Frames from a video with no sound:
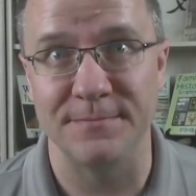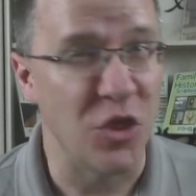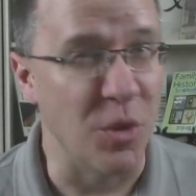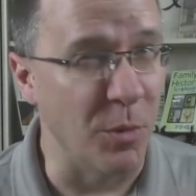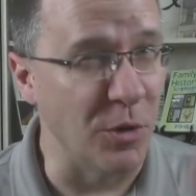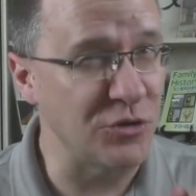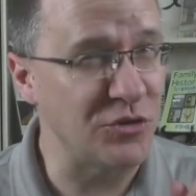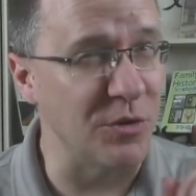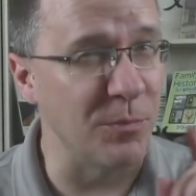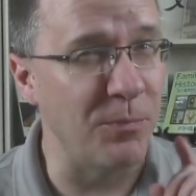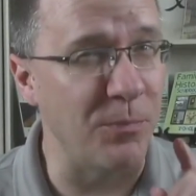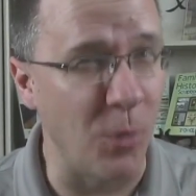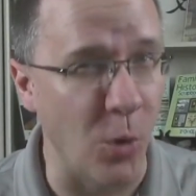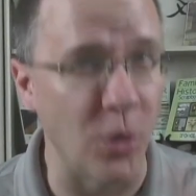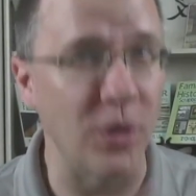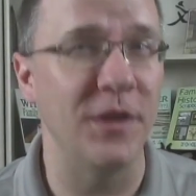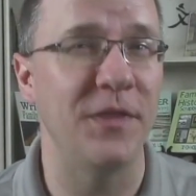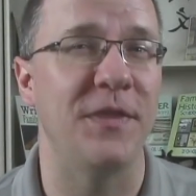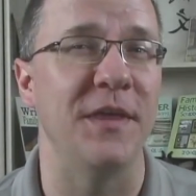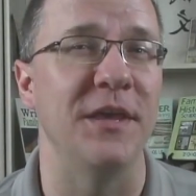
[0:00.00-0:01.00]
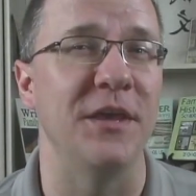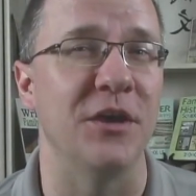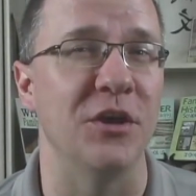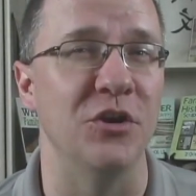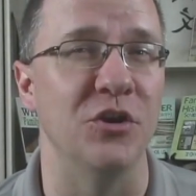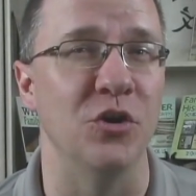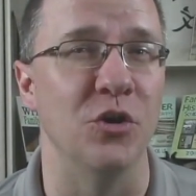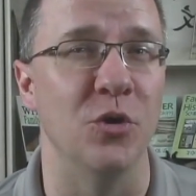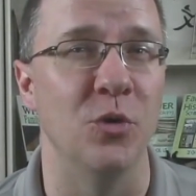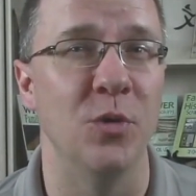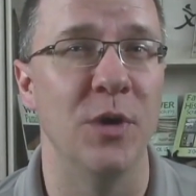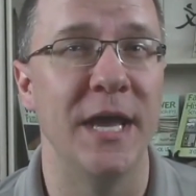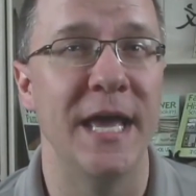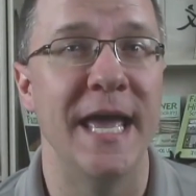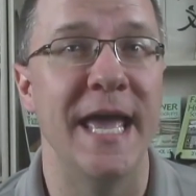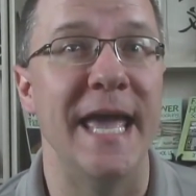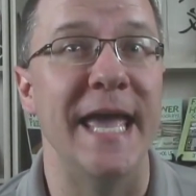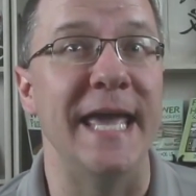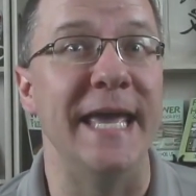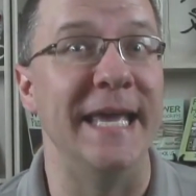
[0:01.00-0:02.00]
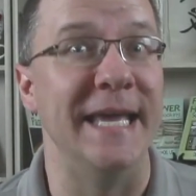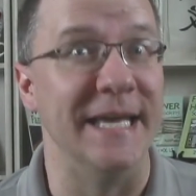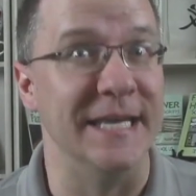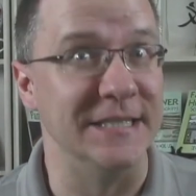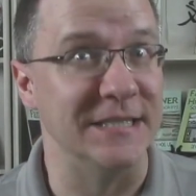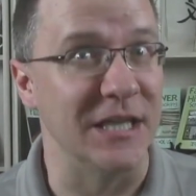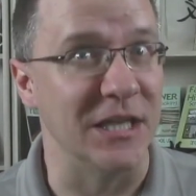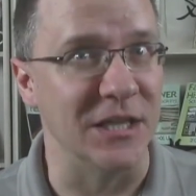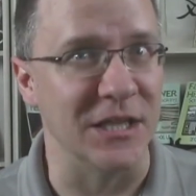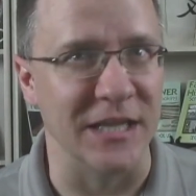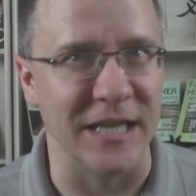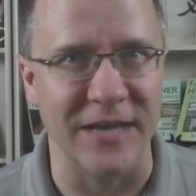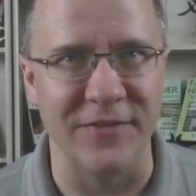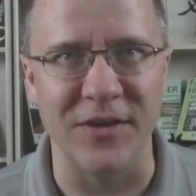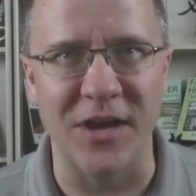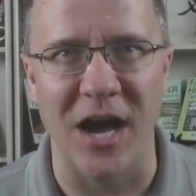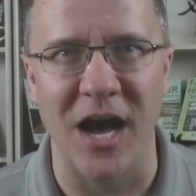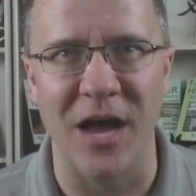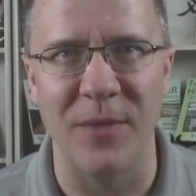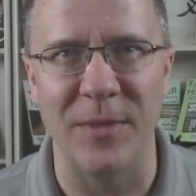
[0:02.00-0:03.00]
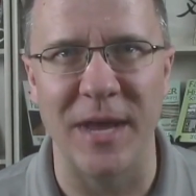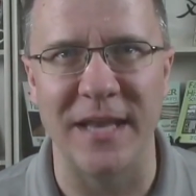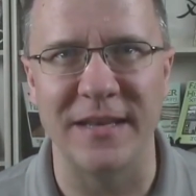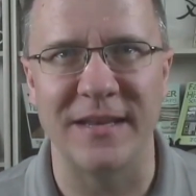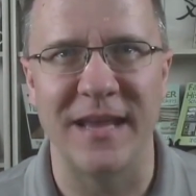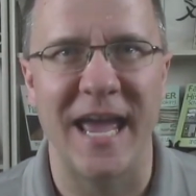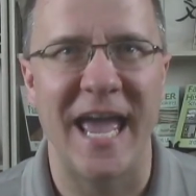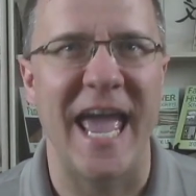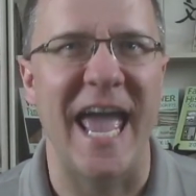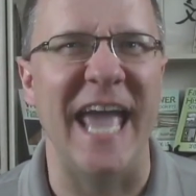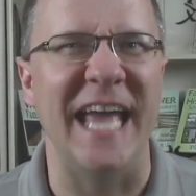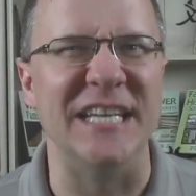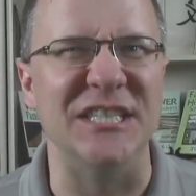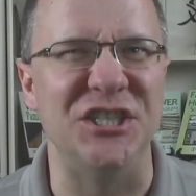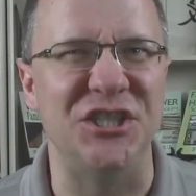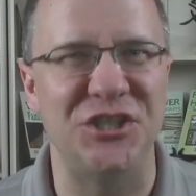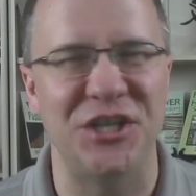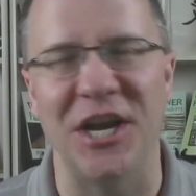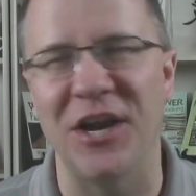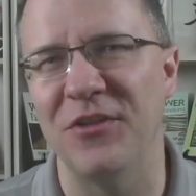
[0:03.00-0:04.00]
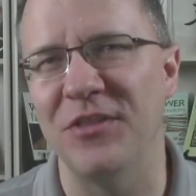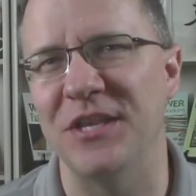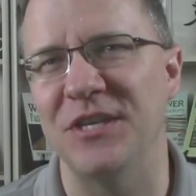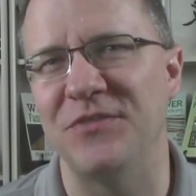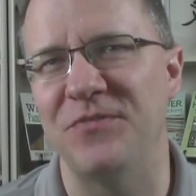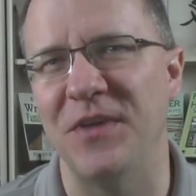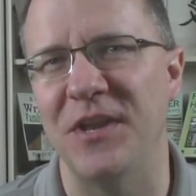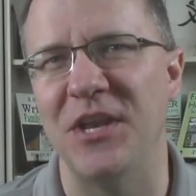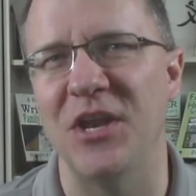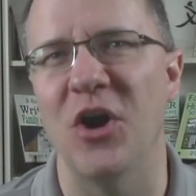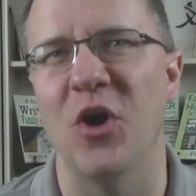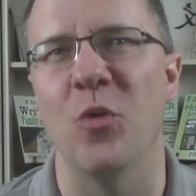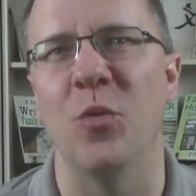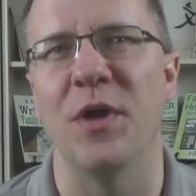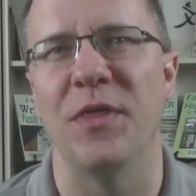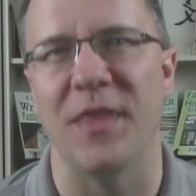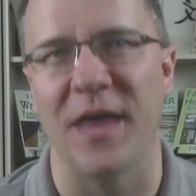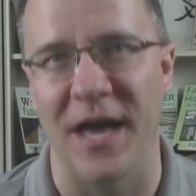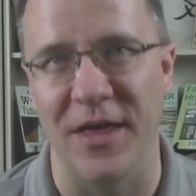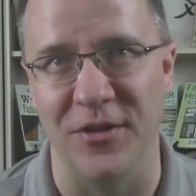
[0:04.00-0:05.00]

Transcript: The most important thing you can do is leave a comment and share this video with